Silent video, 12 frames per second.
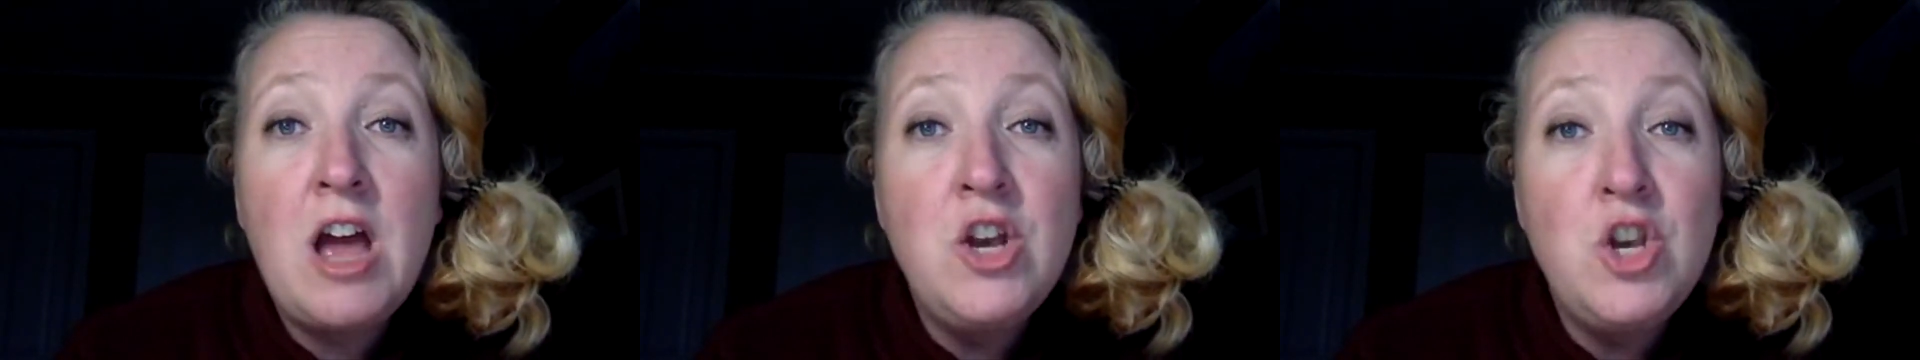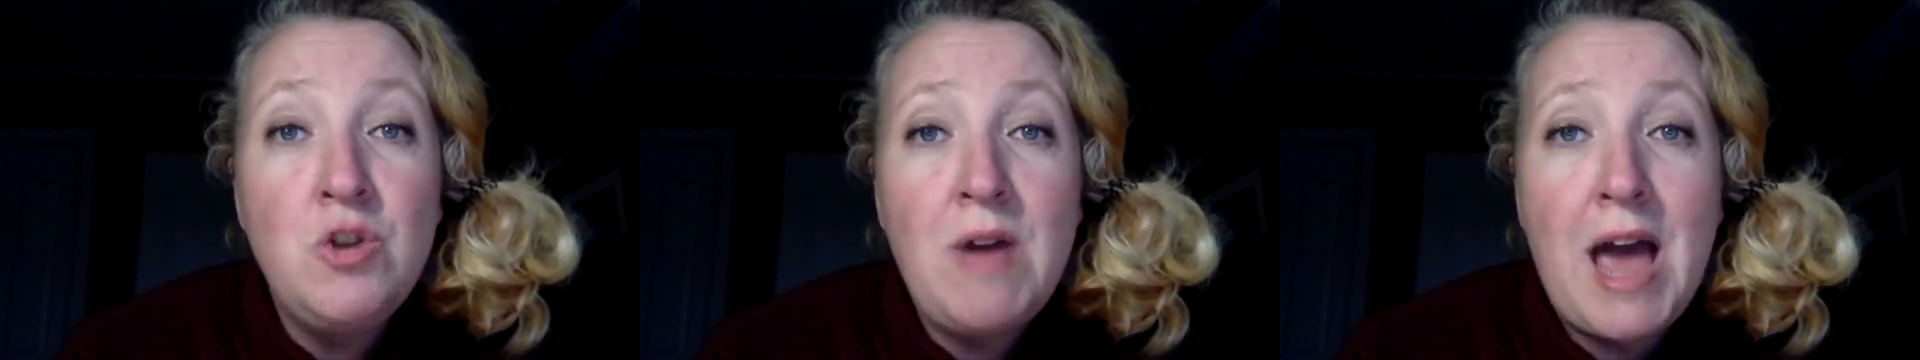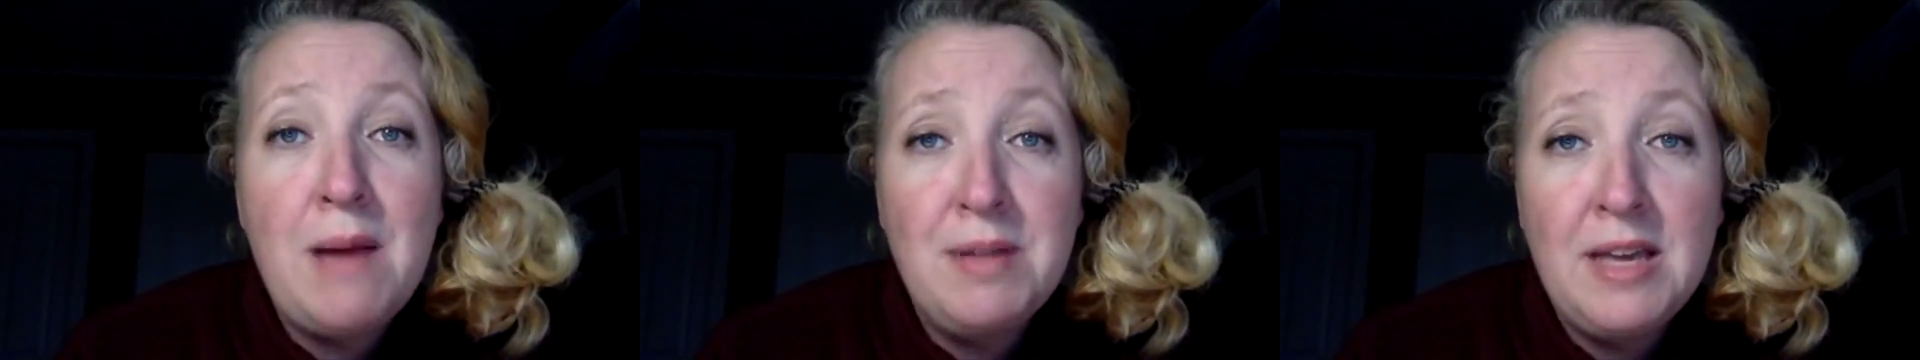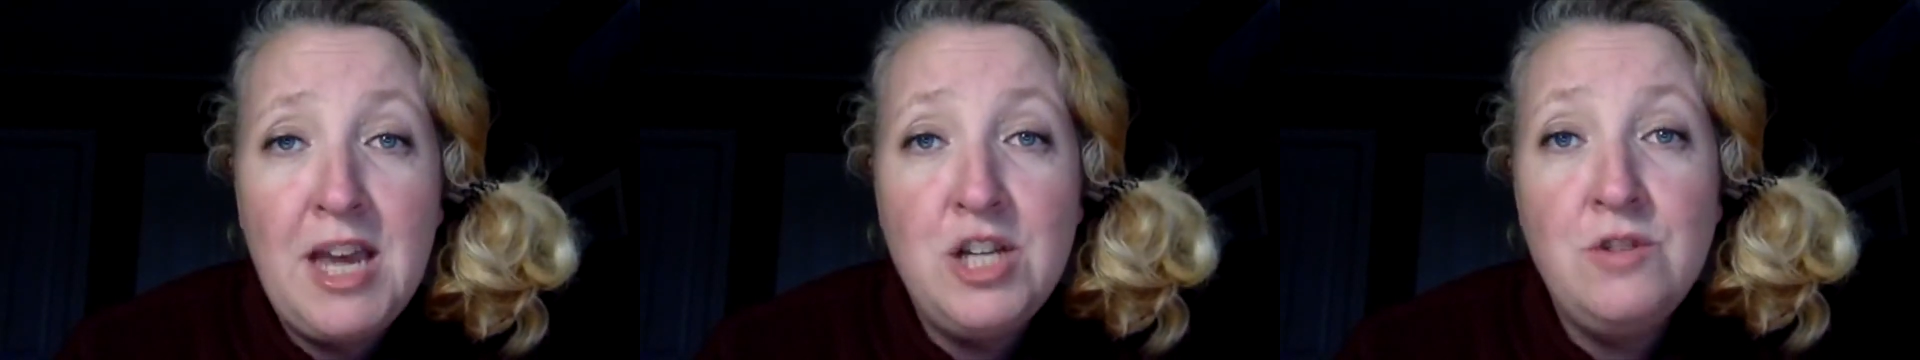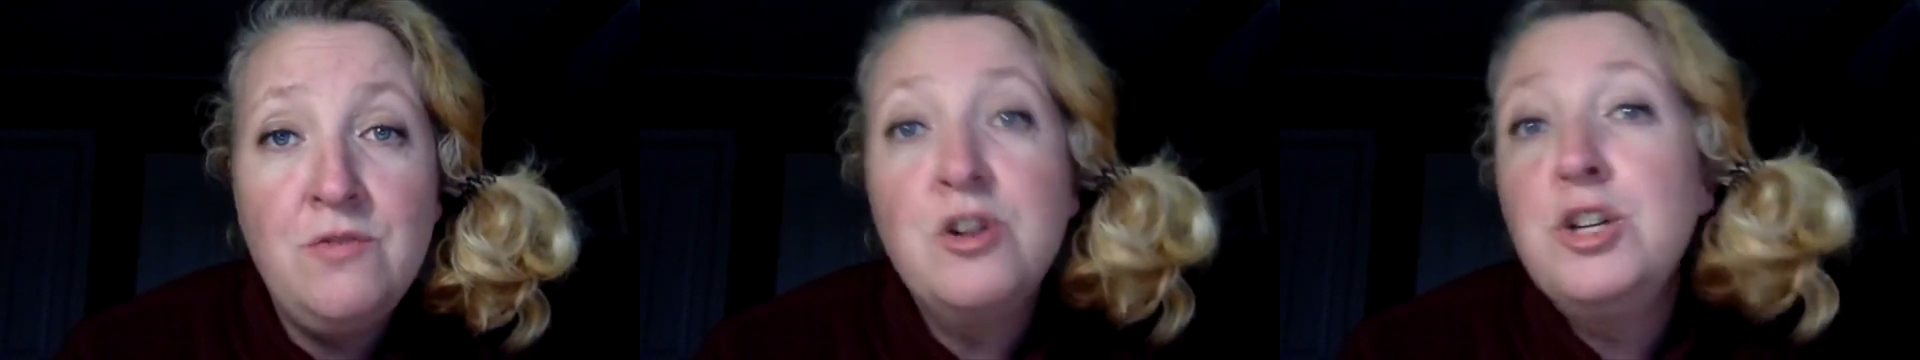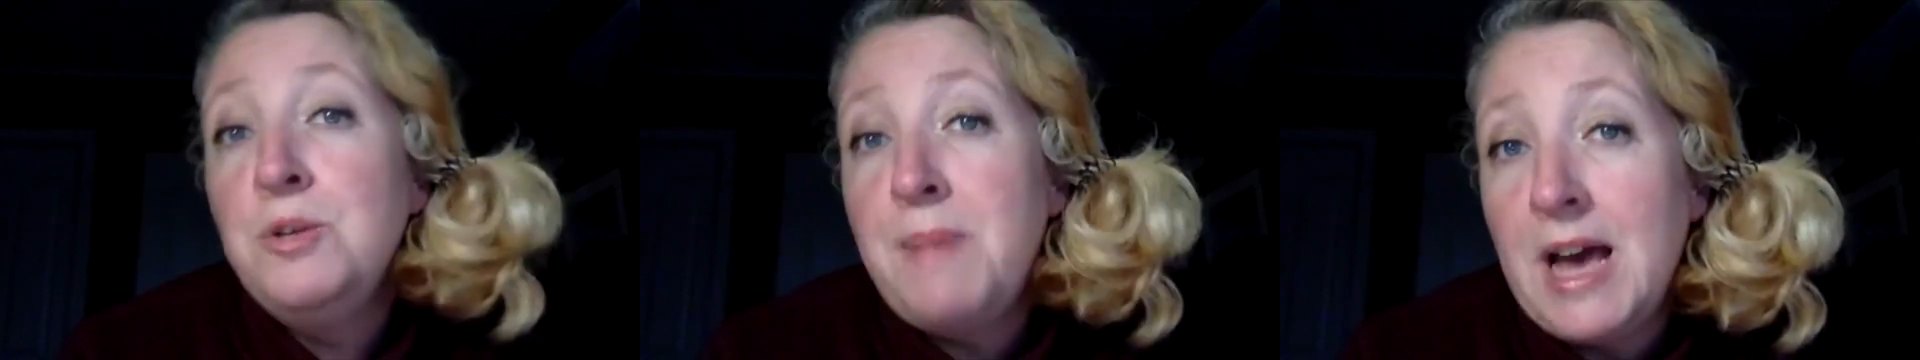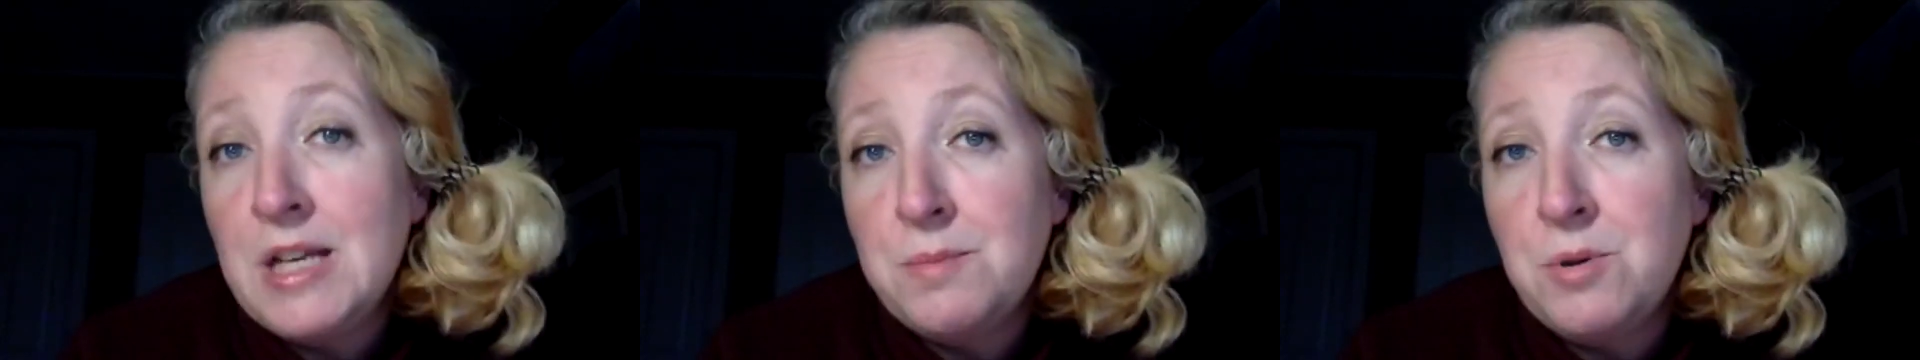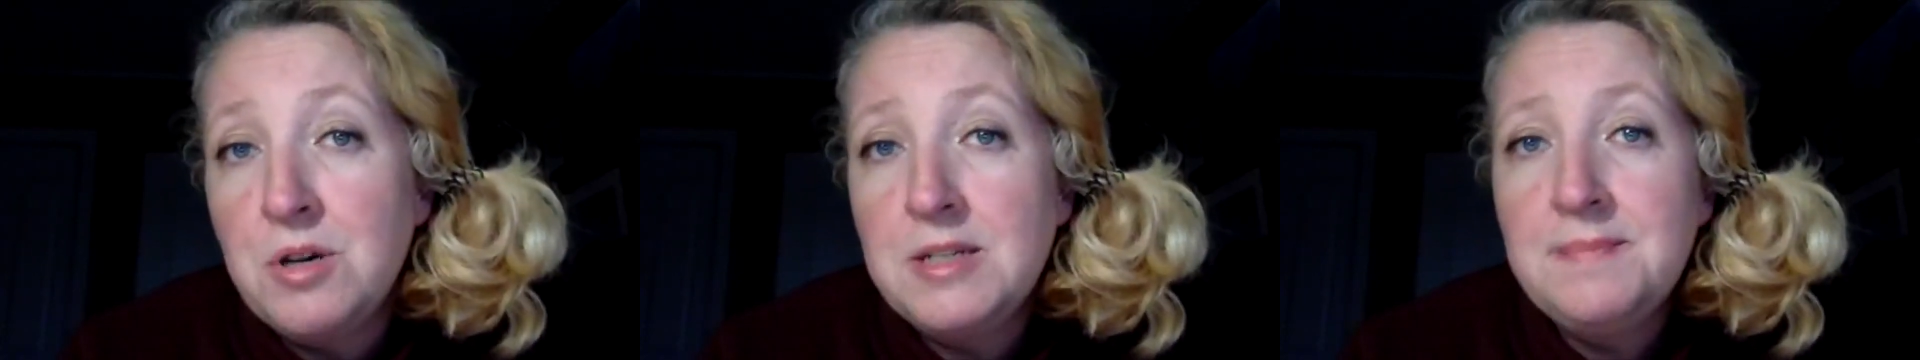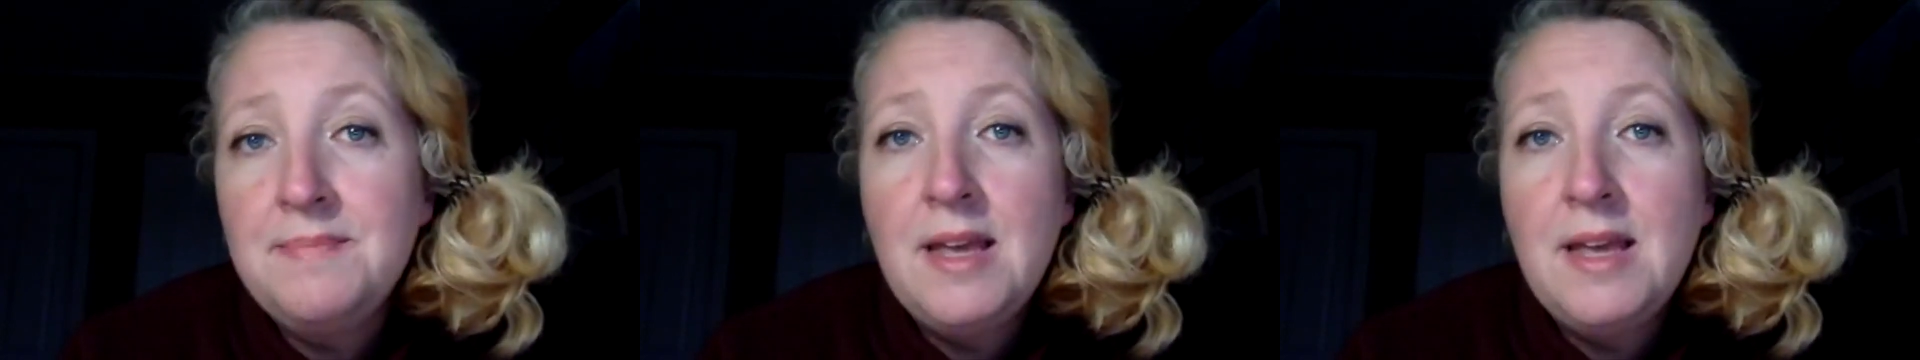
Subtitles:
a new application for a new passport.